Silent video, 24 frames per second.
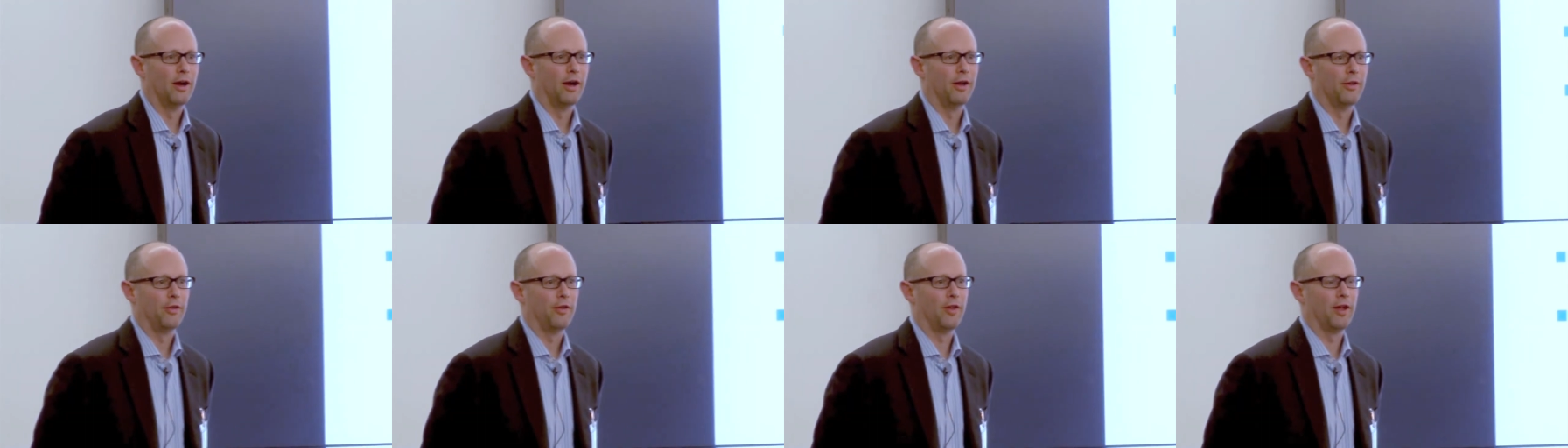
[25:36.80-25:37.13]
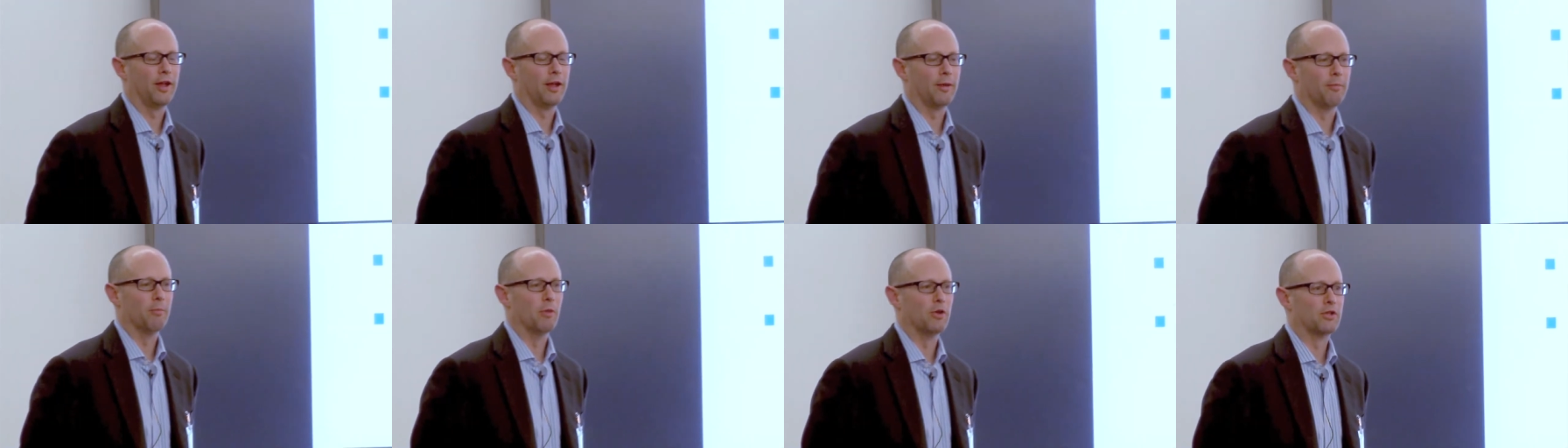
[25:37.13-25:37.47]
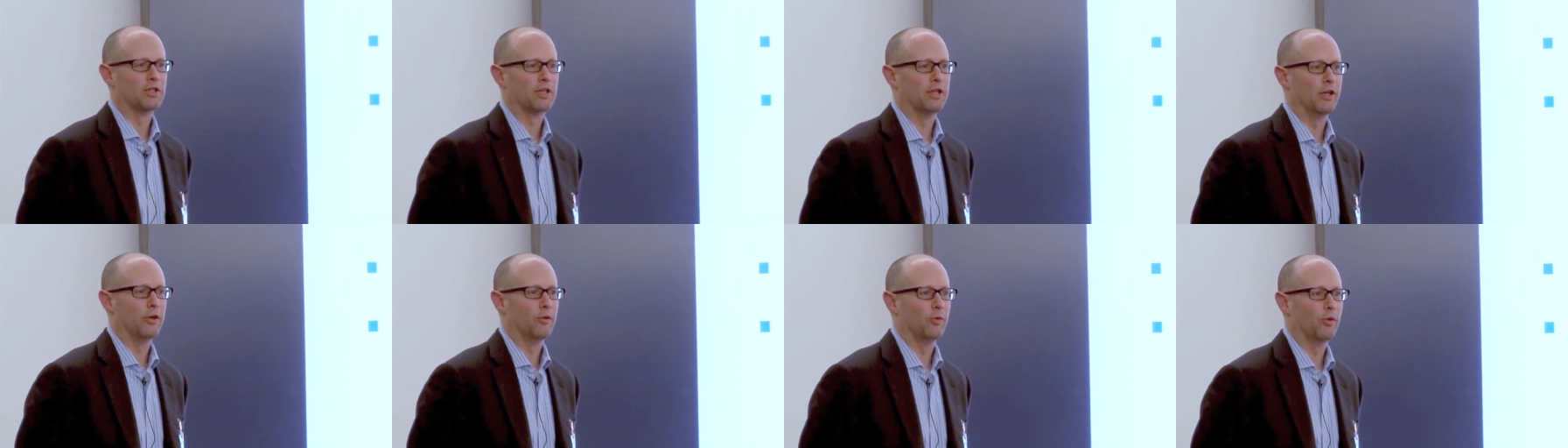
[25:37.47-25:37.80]
I think
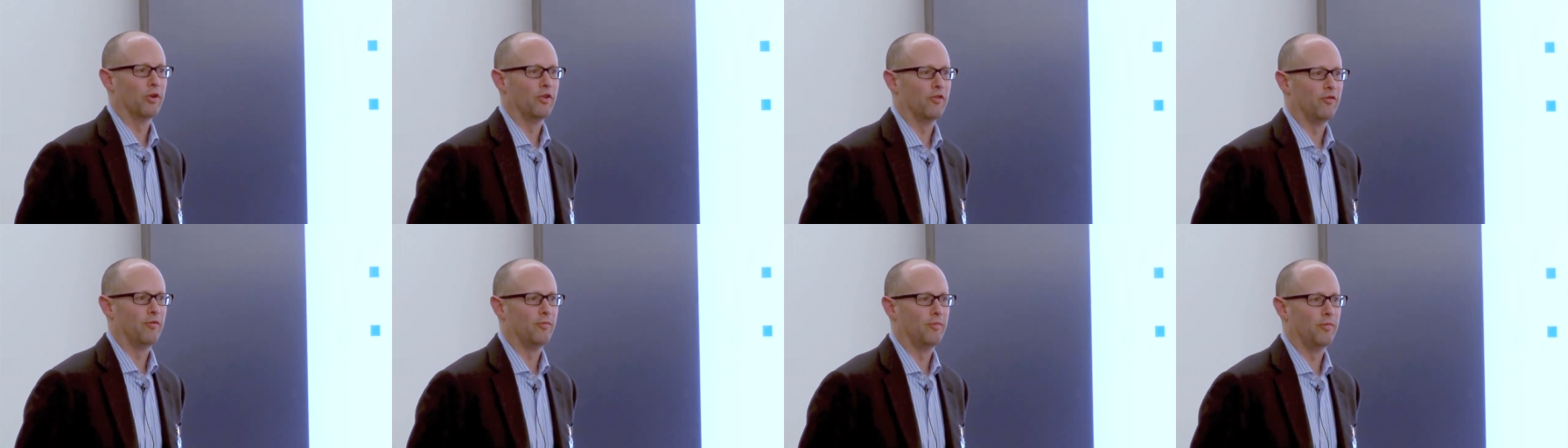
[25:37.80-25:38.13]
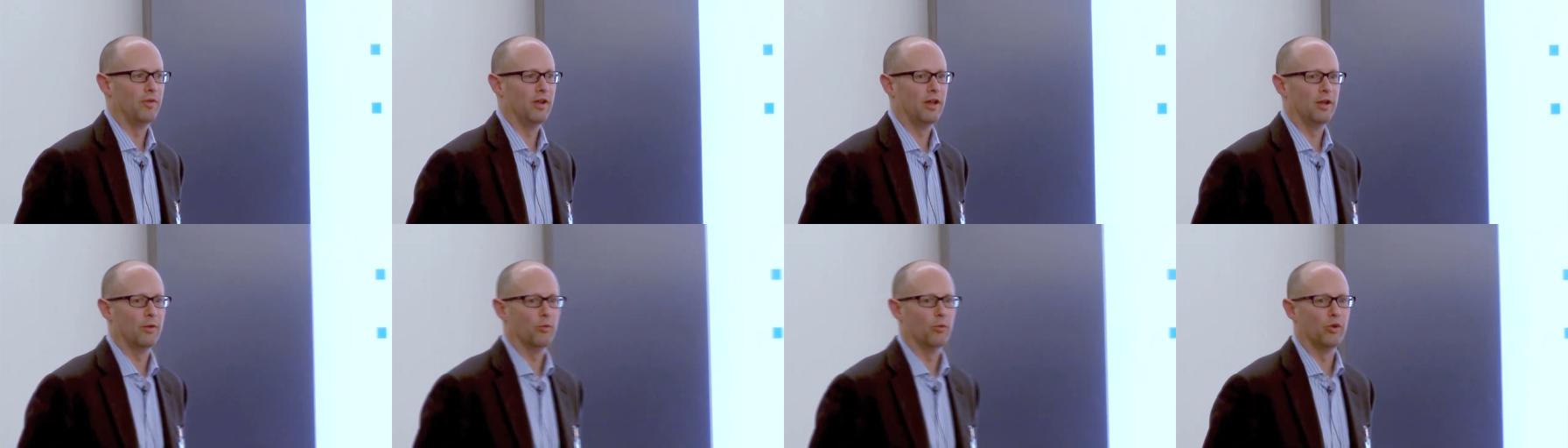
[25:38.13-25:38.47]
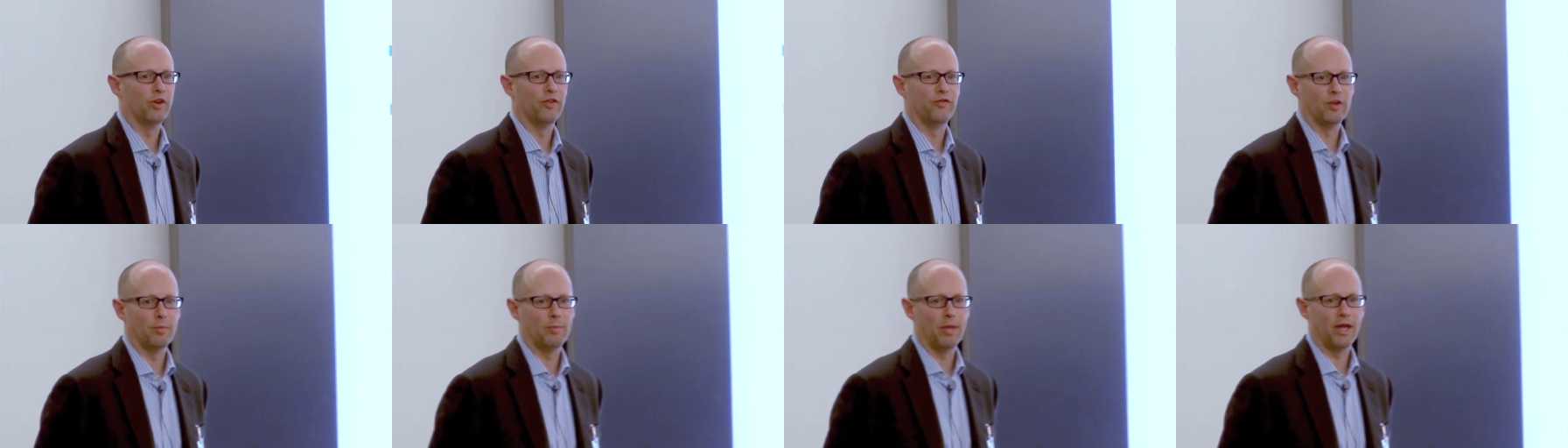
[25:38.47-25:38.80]
mostly it would have it
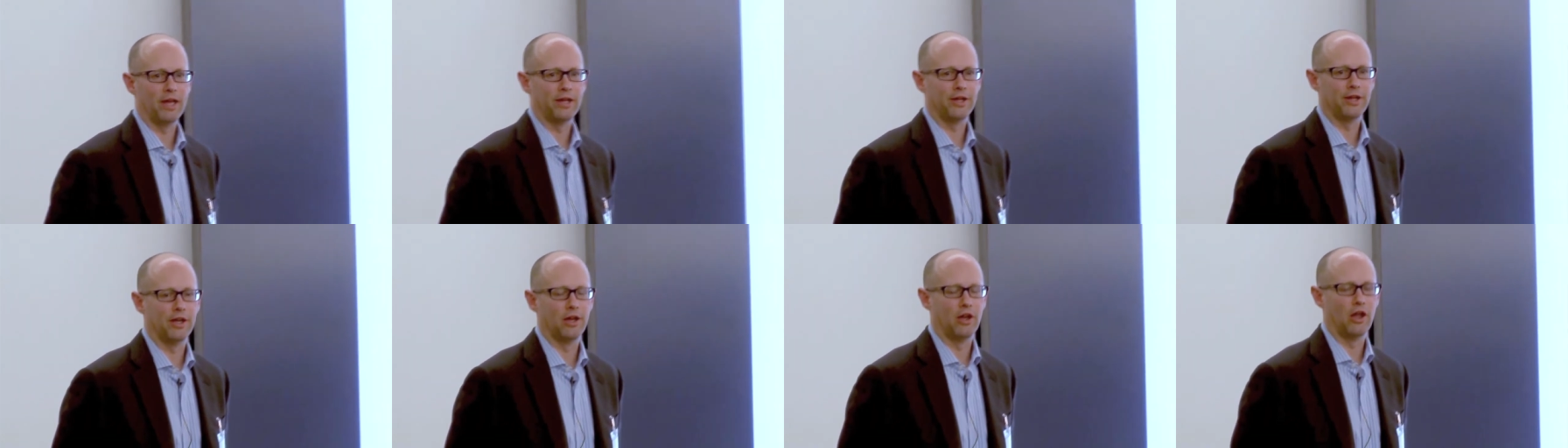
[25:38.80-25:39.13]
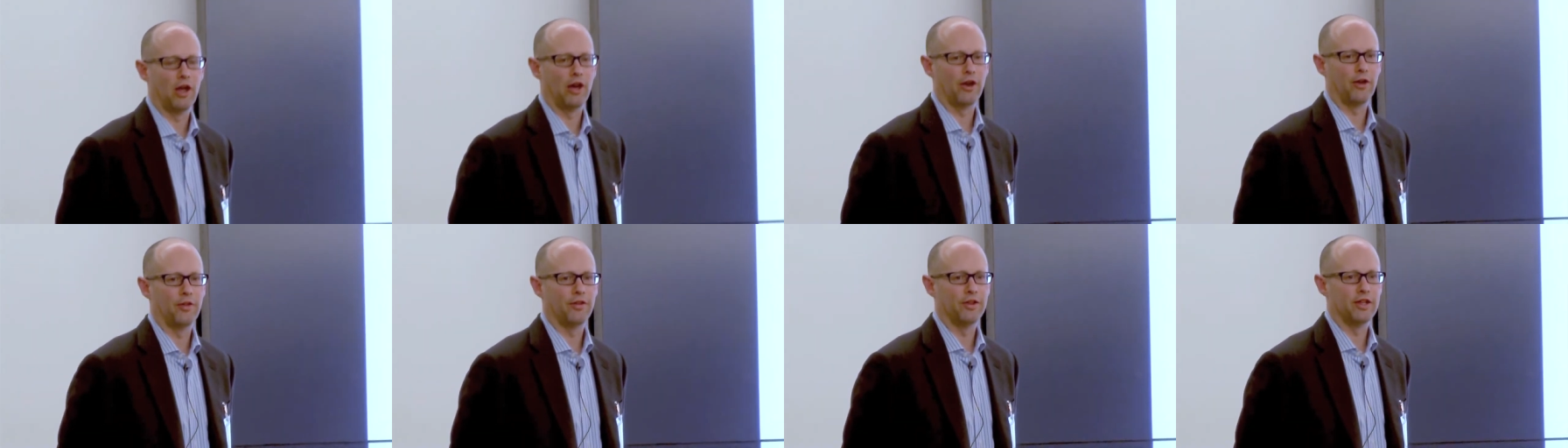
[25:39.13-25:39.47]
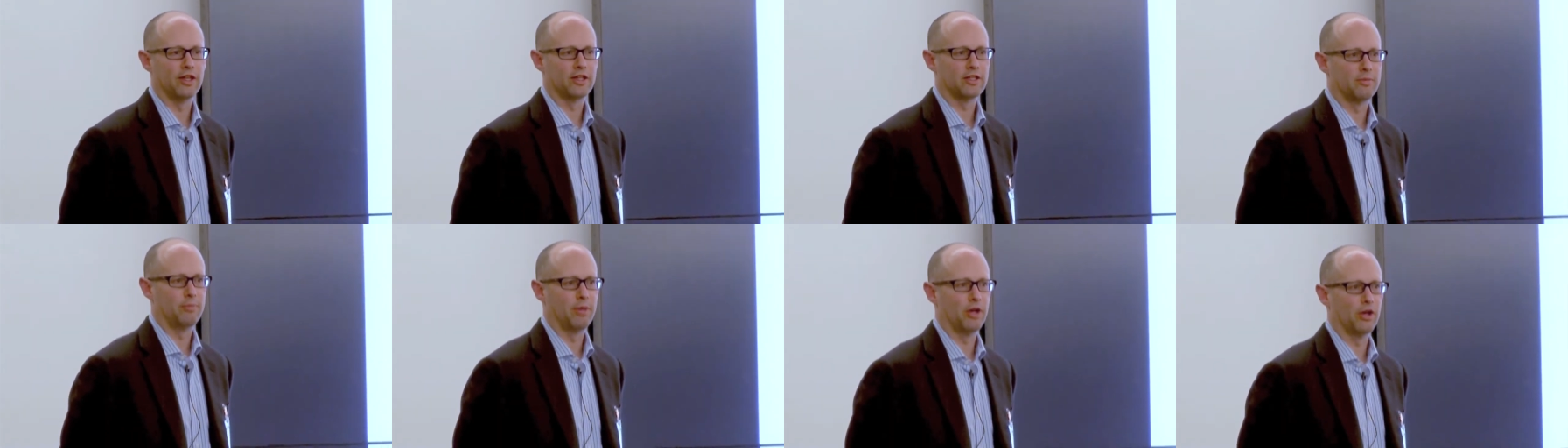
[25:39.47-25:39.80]
would have depended a lot on the
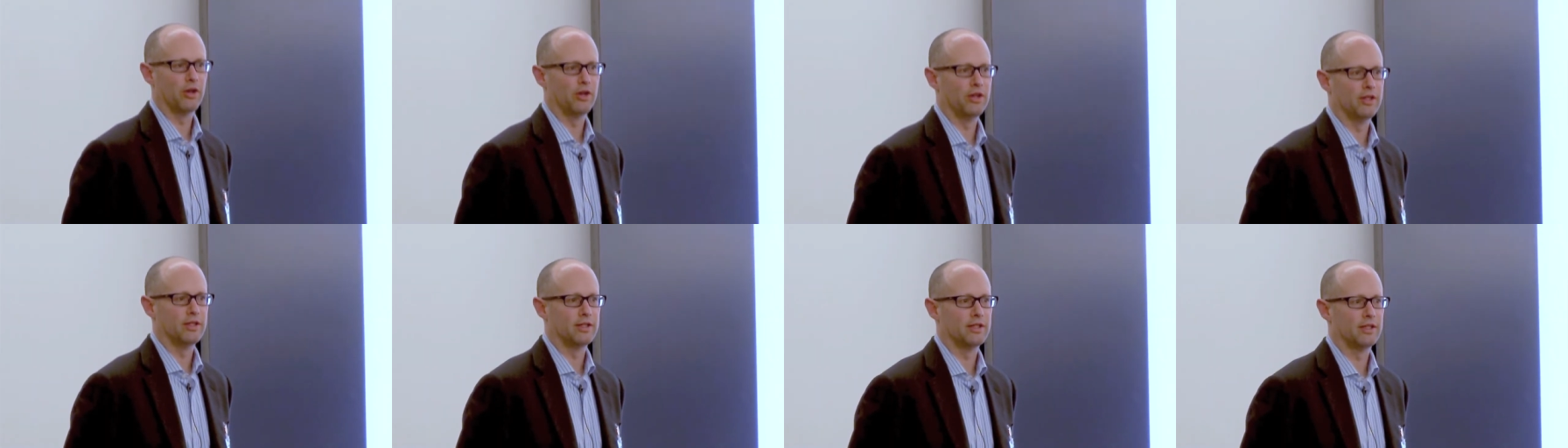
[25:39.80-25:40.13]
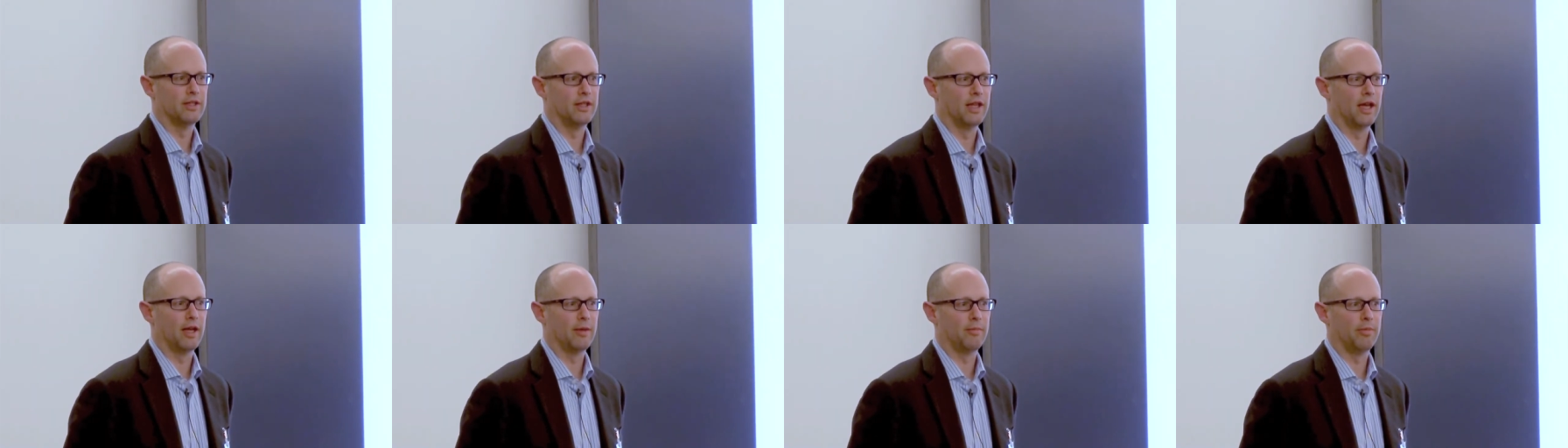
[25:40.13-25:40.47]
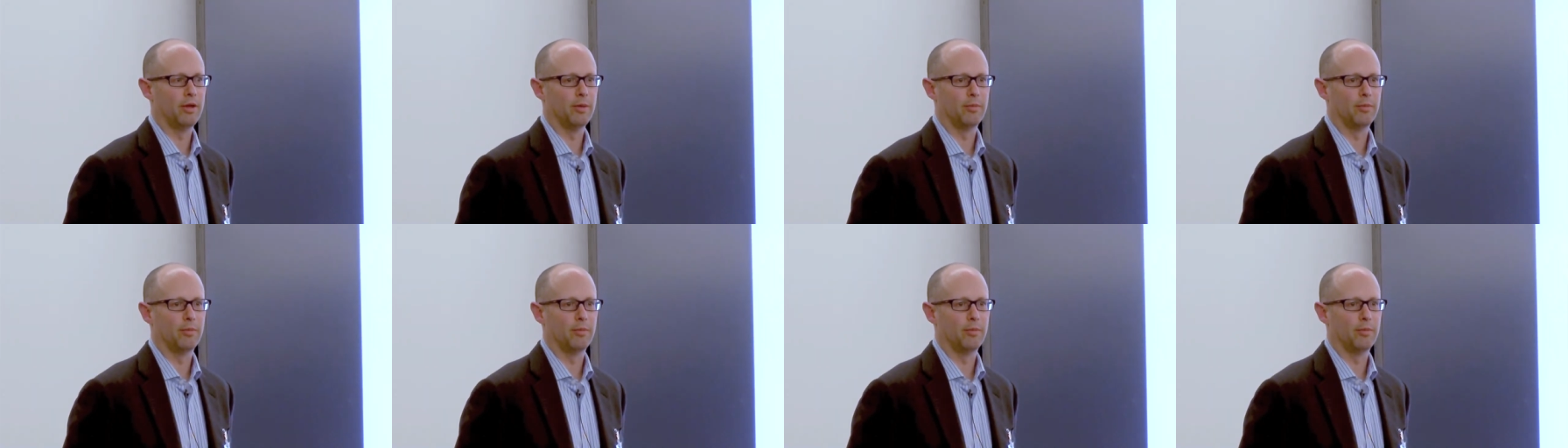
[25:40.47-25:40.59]
experience that